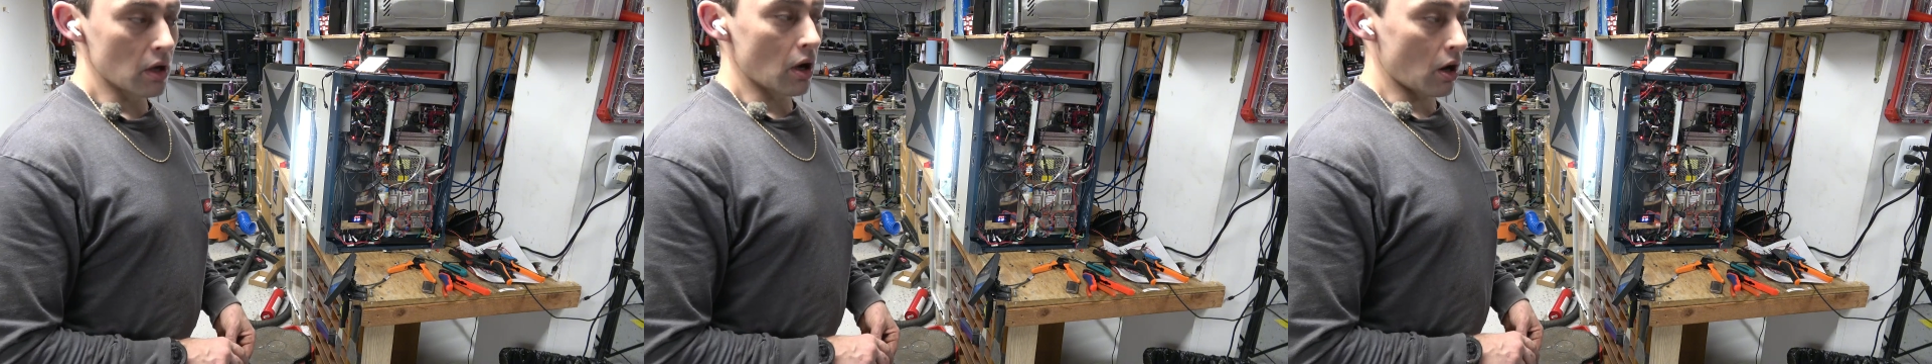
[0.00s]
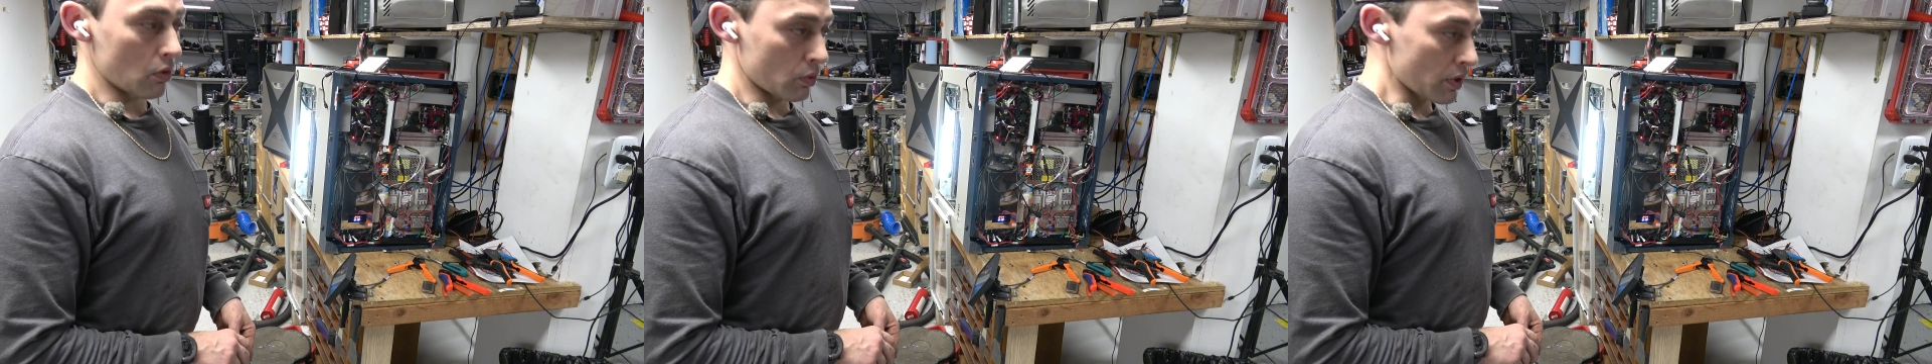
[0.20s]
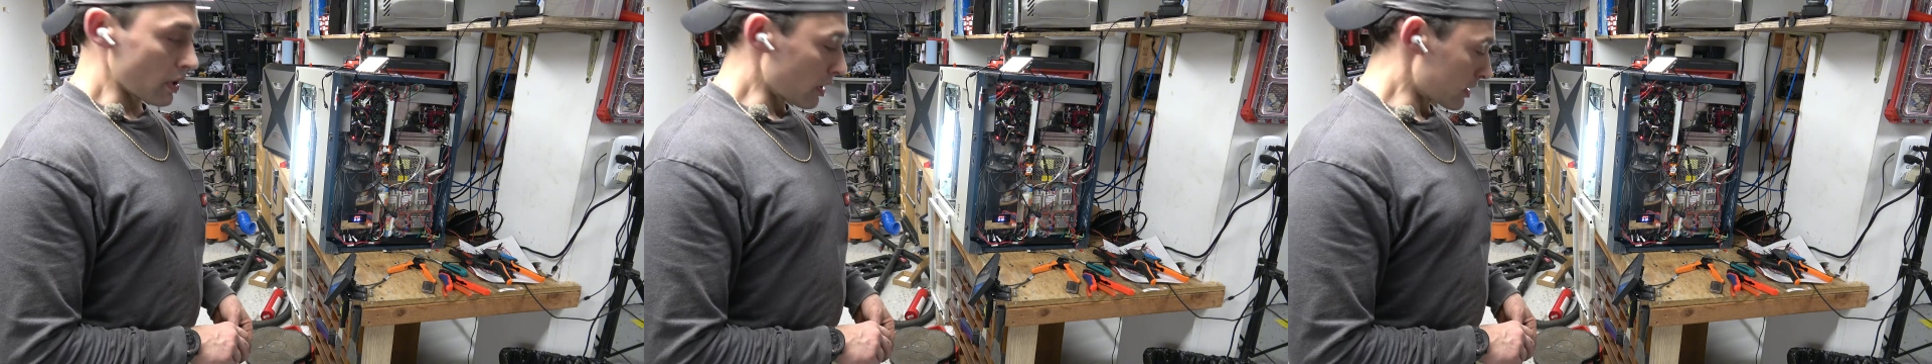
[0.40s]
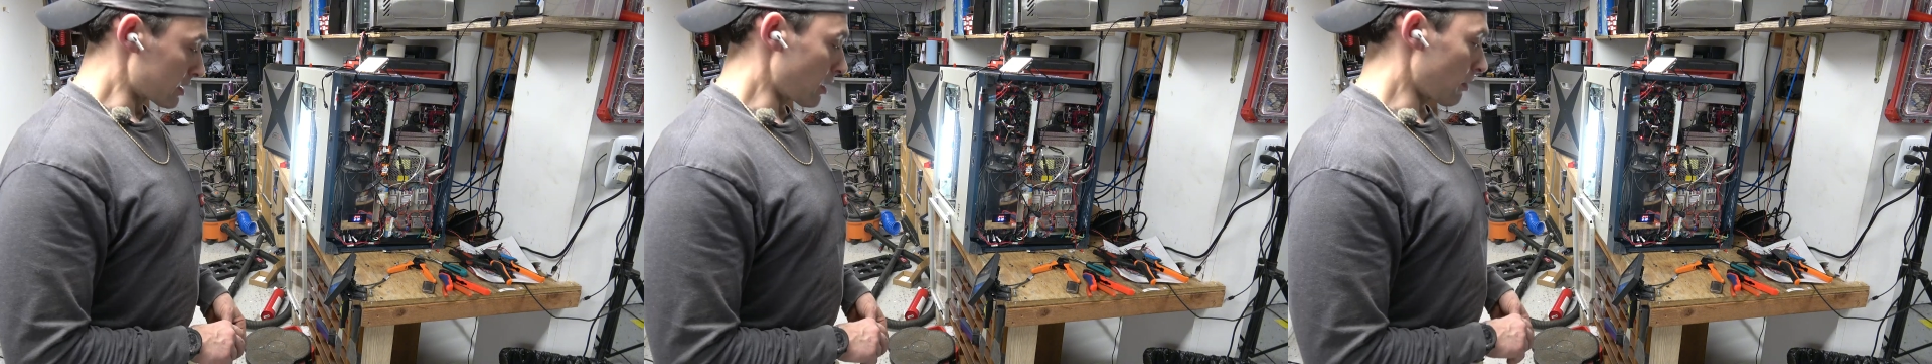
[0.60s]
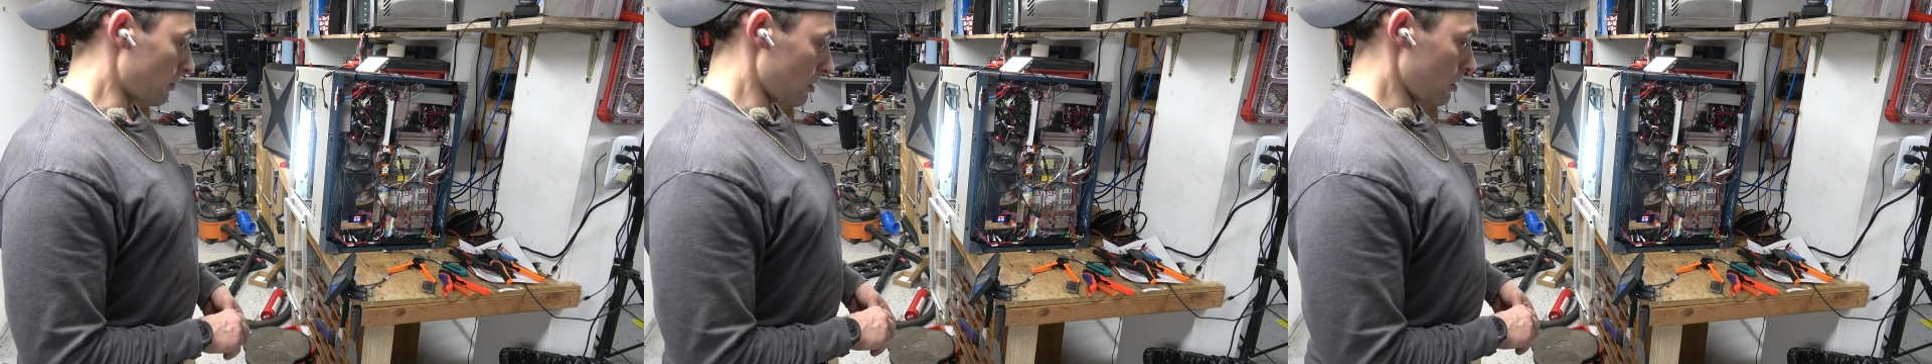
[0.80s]
real
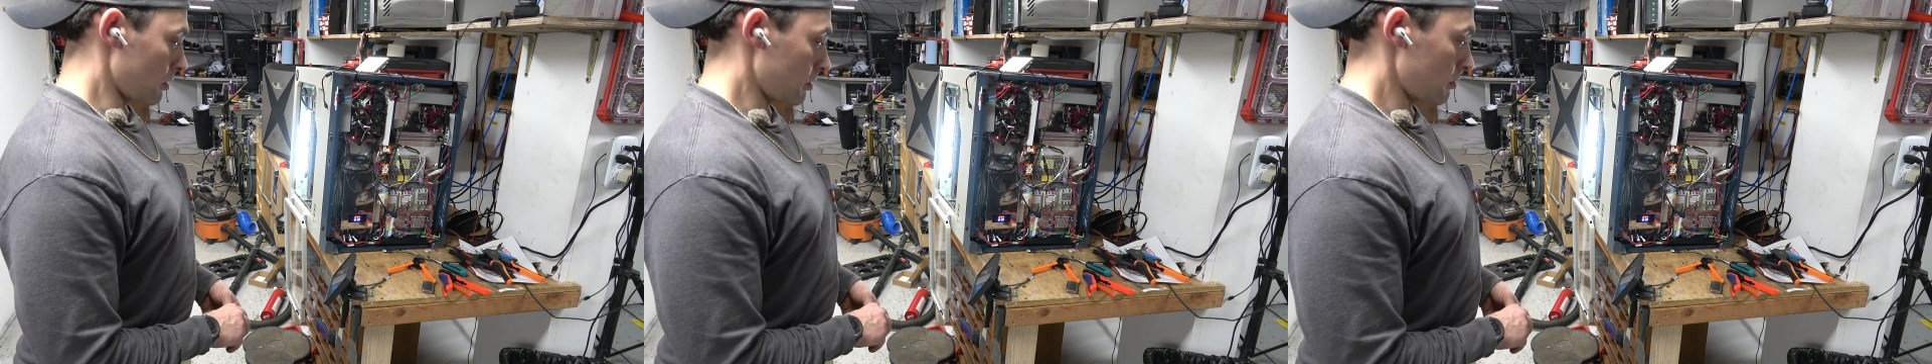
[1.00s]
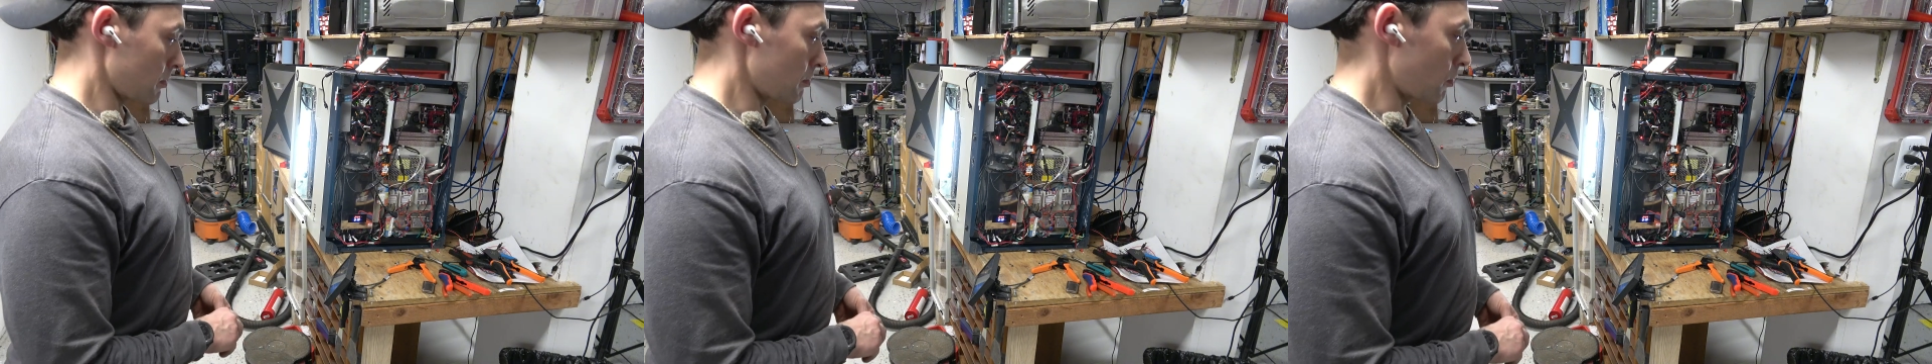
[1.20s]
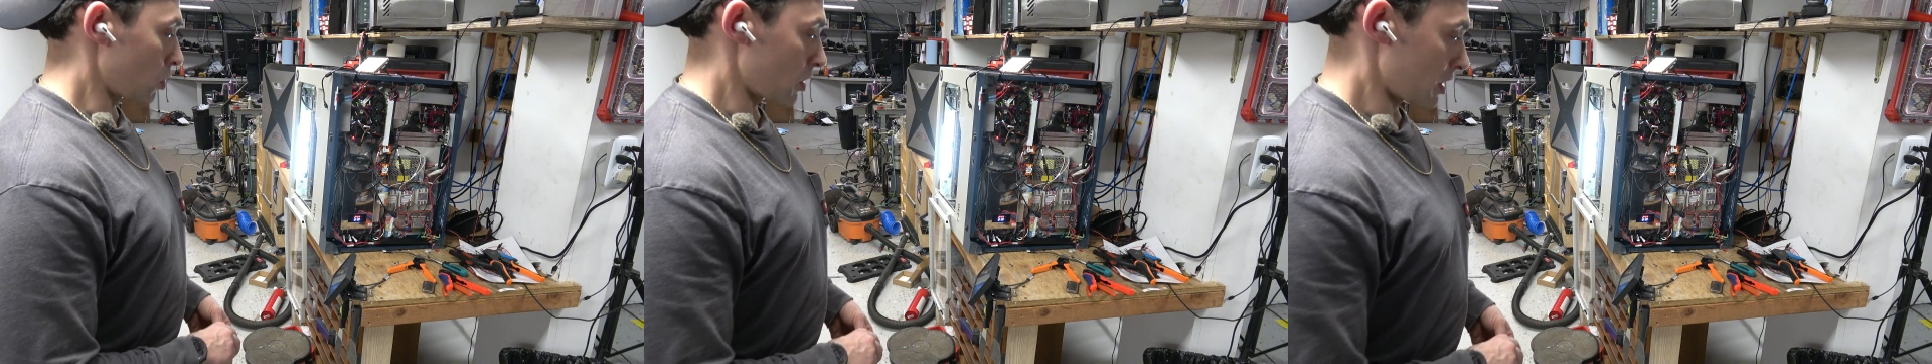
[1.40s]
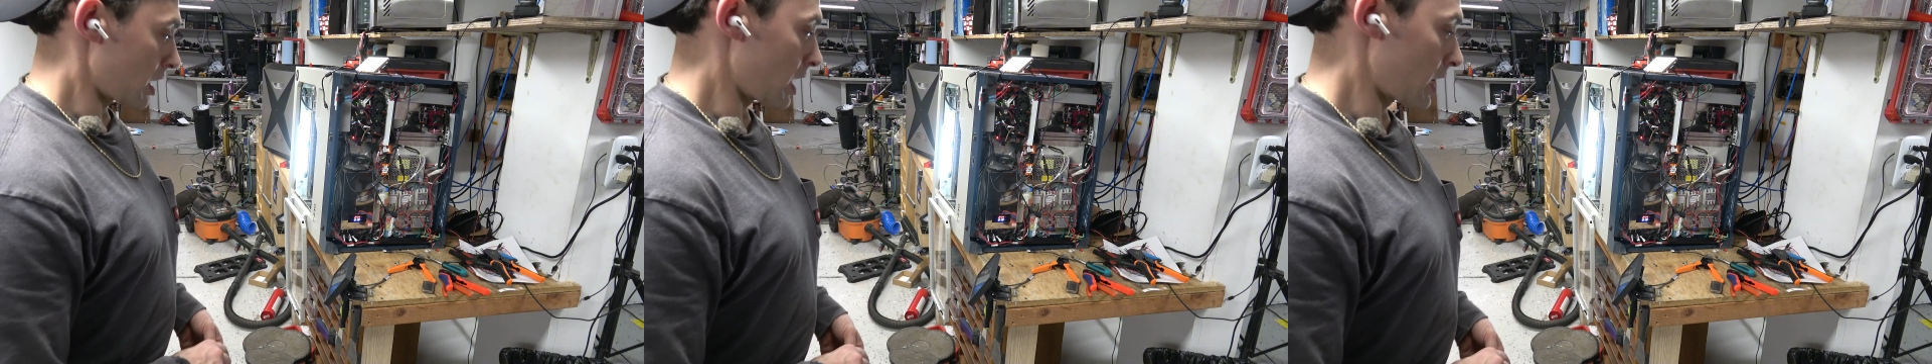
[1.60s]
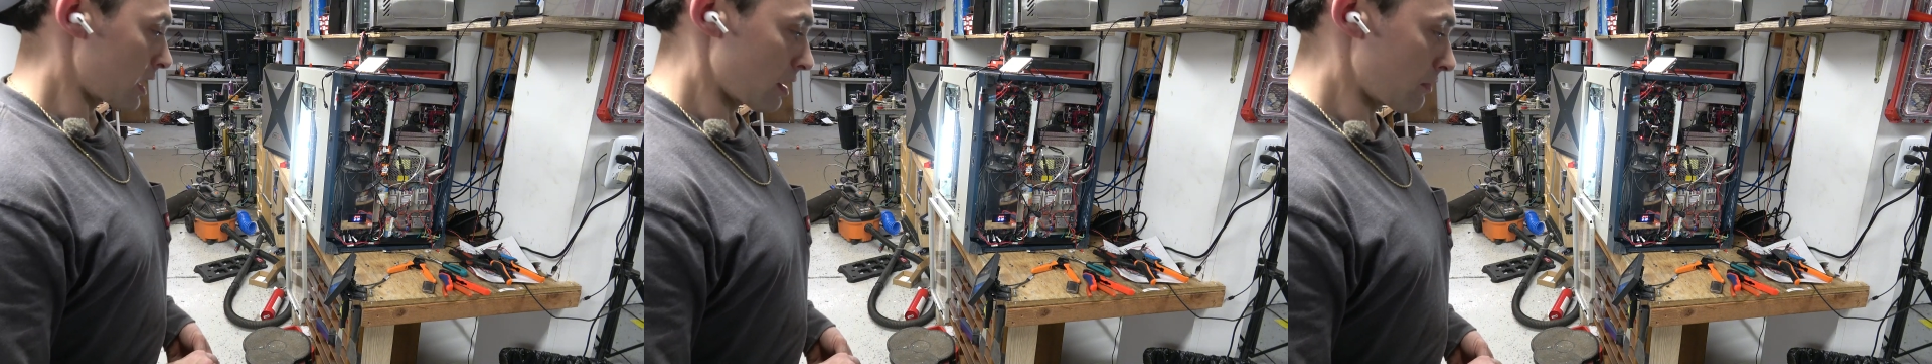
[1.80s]
endeavor, more than
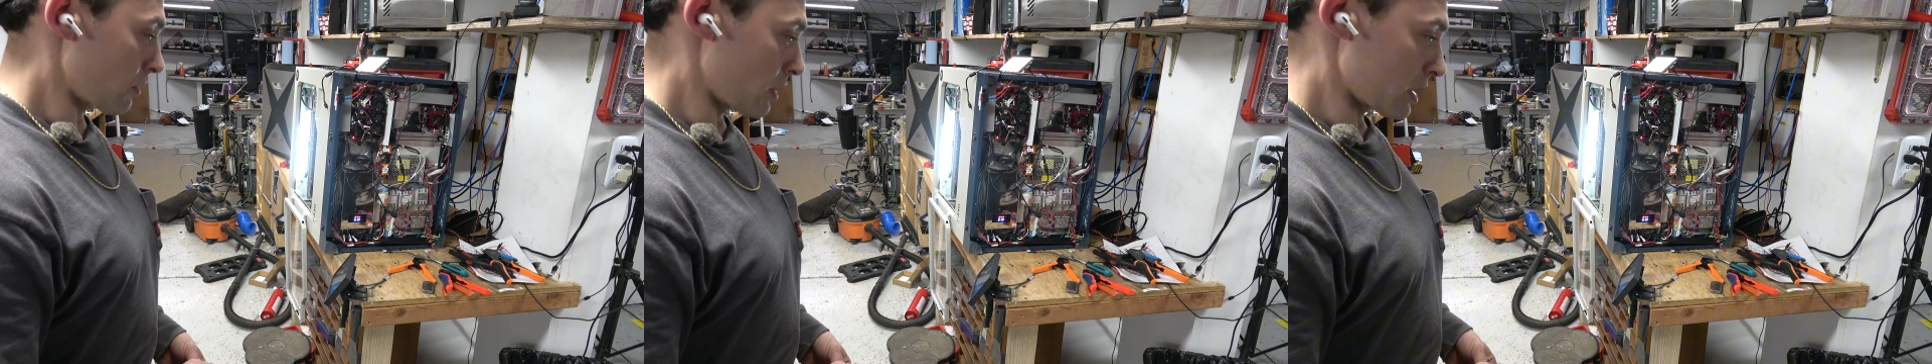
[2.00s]
I ever